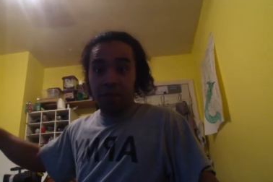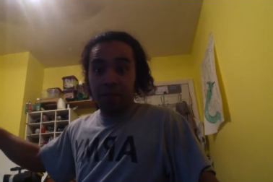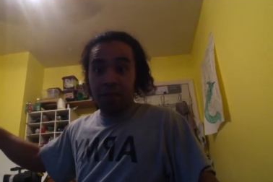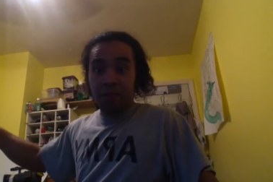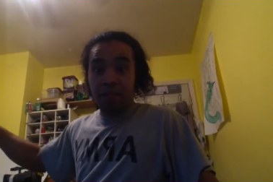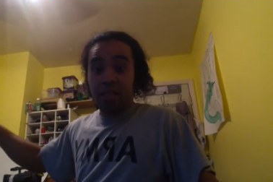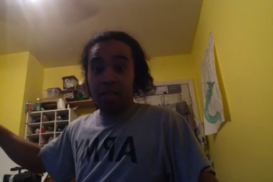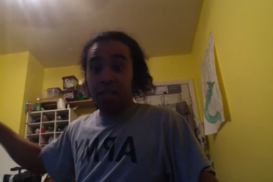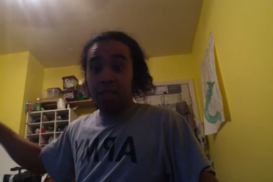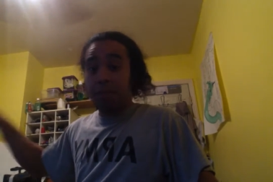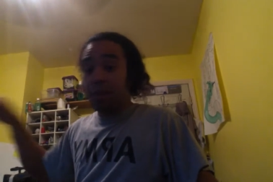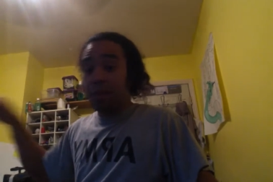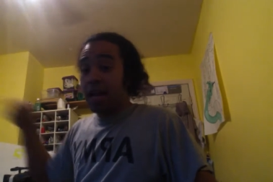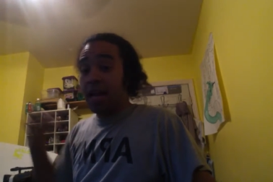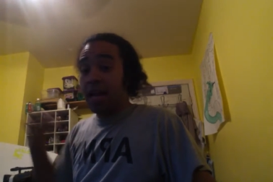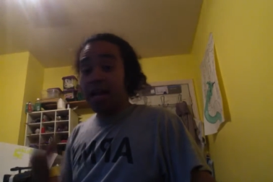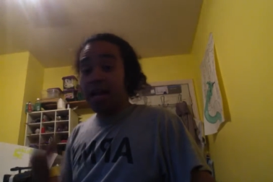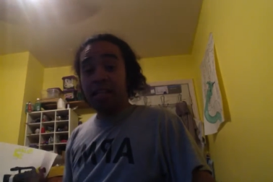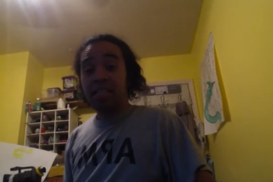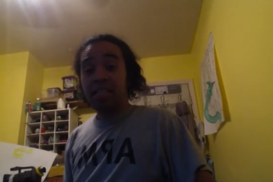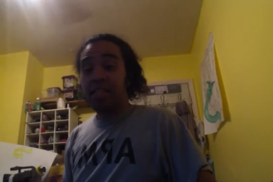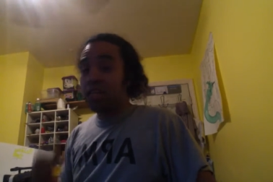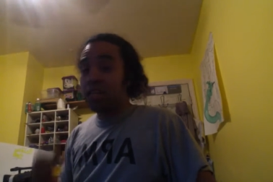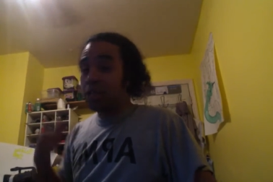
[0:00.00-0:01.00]
His
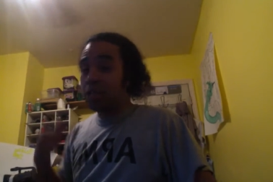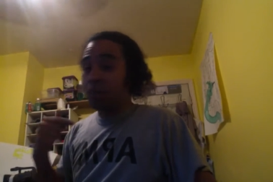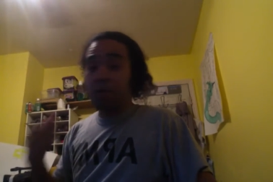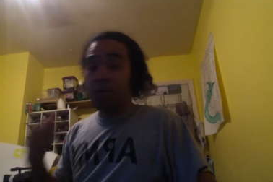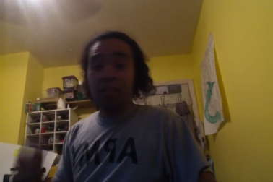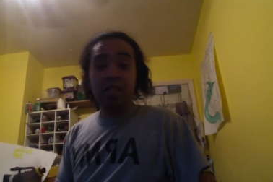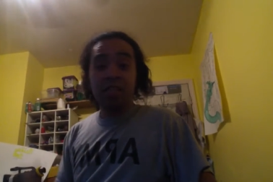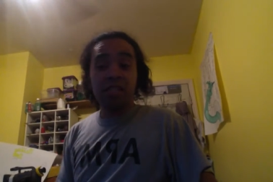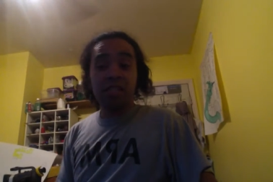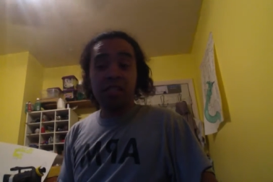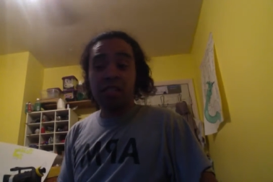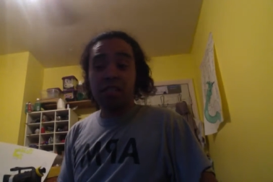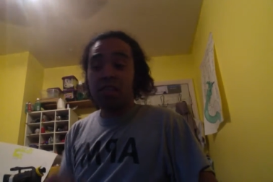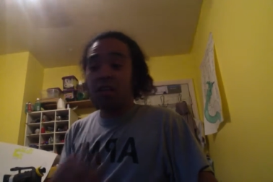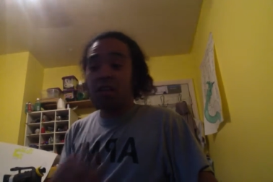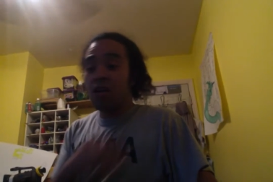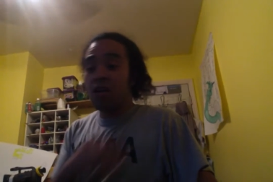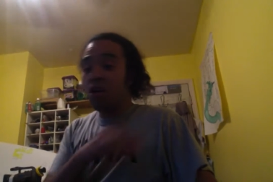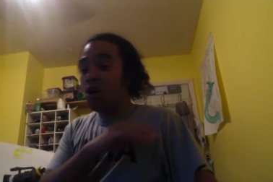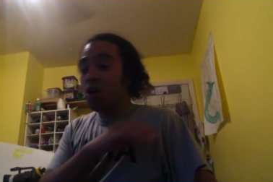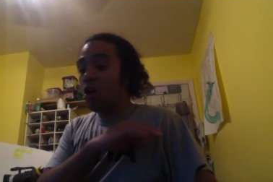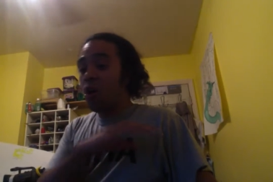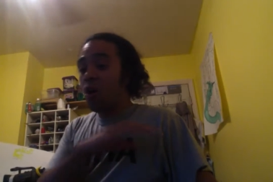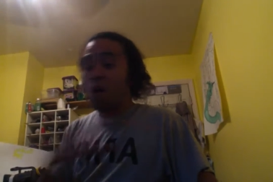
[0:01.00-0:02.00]
badge, his pension,
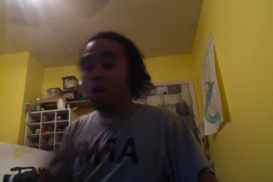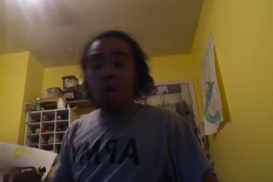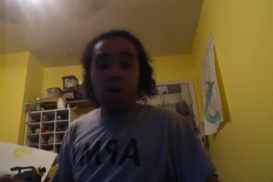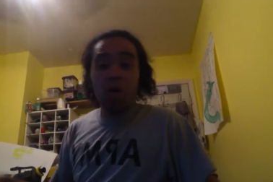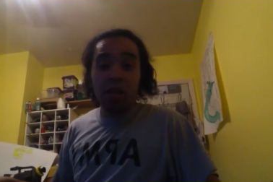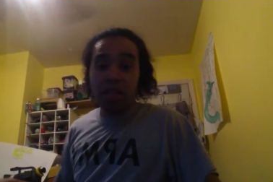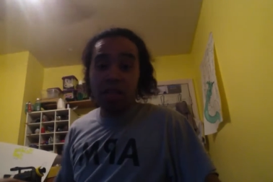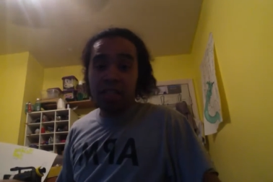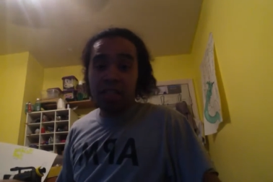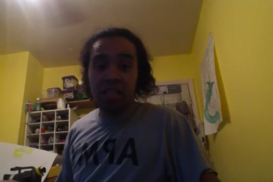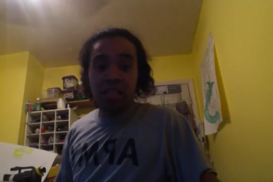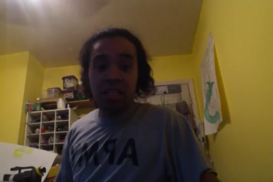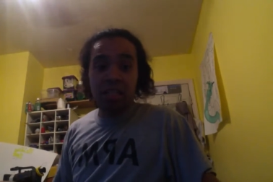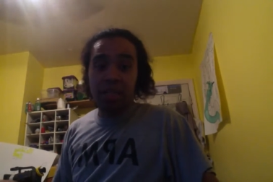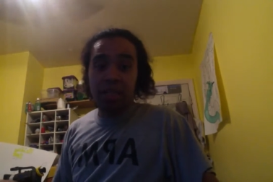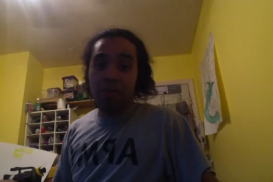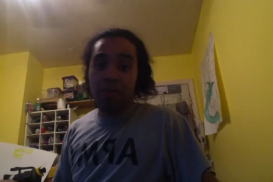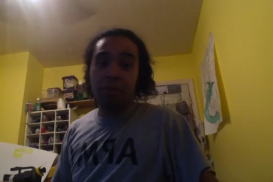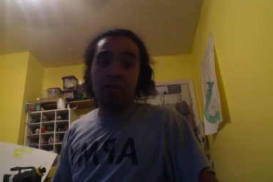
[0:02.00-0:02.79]
all that shit need to be